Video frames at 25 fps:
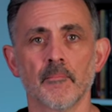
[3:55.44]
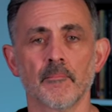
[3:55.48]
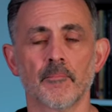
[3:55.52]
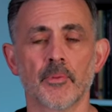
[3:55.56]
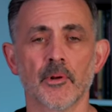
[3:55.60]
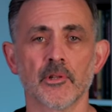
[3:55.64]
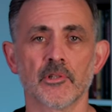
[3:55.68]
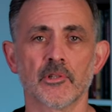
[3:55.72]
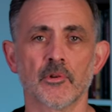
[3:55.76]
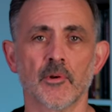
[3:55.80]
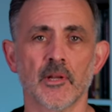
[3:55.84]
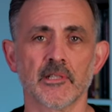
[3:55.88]

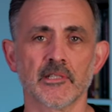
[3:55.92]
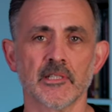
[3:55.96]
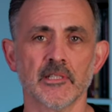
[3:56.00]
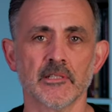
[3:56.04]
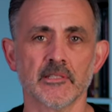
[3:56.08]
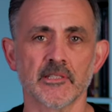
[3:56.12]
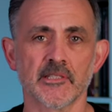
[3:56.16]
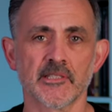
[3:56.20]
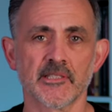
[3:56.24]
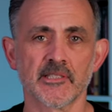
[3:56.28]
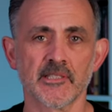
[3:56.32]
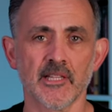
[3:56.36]
But to actually
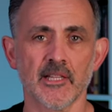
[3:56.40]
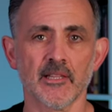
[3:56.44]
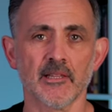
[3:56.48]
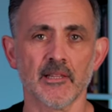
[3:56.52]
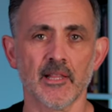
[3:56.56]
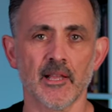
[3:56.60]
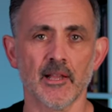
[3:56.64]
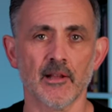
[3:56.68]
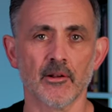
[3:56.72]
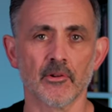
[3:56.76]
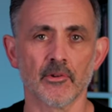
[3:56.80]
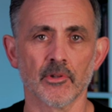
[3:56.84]
just sit
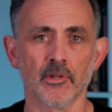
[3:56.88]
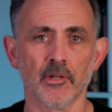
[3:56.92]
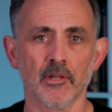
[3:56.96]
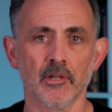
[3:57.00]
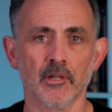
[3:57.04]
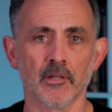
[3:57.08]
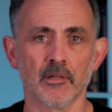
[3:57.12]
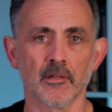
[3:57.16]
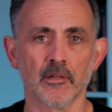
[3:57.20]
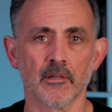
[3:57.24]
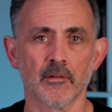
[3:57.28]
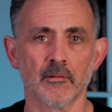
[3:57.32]
down
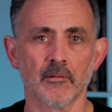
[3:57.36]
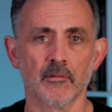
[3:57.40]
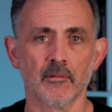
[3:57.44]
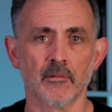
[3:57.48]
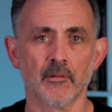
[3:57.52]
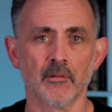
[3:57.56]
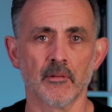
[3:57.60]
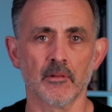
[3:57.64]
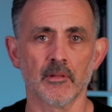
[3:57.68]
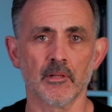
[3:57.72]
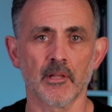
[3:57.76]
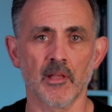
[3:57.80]
and
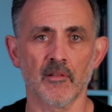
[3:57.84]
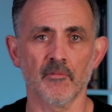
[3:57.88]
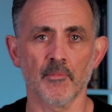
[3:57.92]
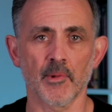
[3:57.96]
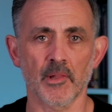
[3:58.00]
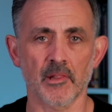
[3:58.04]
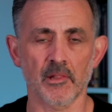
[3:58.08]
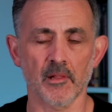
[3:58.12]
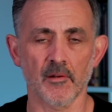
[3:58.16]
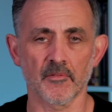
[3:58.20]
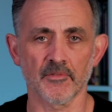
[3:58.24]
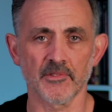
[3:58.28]
give
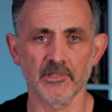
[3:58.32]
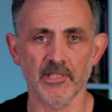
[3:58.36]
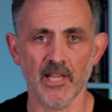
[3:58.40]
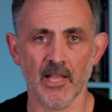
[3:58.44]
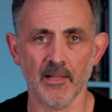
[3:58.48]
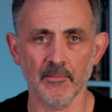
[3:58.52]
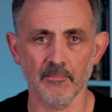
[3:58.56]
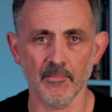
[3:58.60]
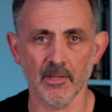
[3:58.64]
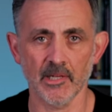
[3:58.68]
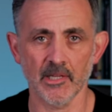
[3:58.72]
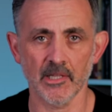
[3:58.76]
myself
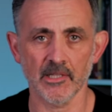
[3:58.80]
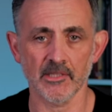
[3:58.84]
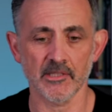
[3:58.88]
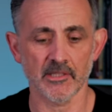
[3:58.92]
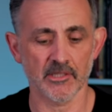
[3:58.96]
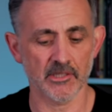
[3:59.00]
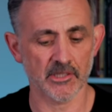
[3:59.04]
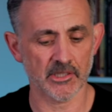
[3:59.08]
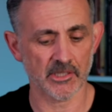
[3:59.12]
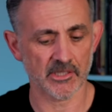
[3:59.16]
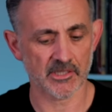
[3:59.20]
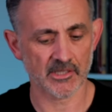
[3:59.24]
10 minutes
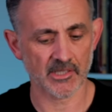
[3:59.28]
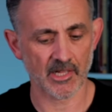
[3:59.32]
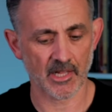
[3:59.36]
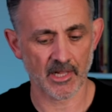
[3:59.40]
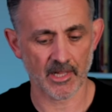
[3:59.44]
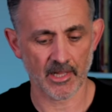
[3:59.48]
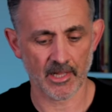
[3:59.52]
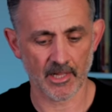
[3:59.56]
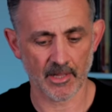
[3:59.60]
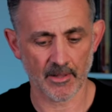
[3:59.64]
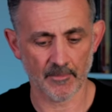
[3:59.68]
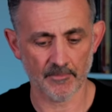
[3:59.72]
and just
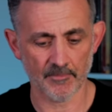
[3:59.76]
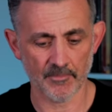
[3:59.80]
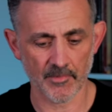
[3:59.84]
say,